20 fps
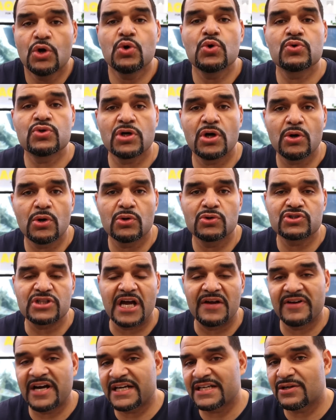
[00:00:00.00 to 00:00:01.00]
Who knows?
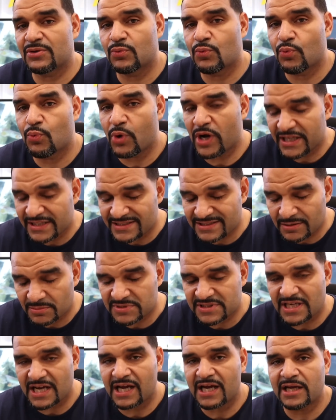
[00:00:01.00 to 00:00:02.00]
I've got to wait some
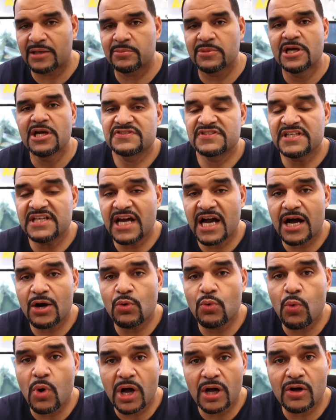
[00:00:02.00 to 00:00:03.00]
time, see
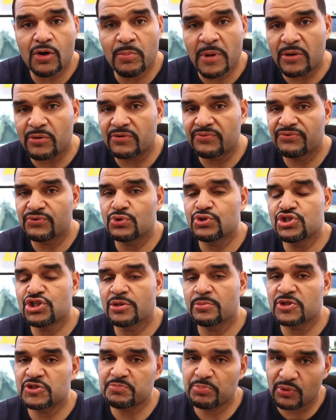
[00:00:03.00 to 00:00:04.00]
how well my
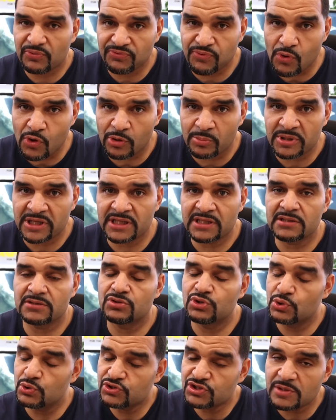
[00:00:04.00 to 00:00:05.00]
refugium is performing,
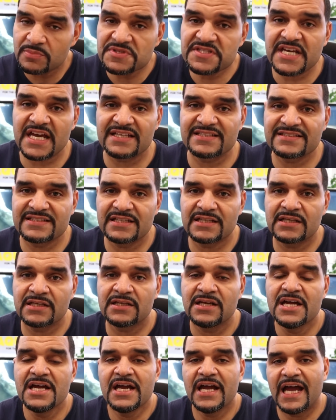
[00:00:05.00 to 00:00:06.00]
do some testing,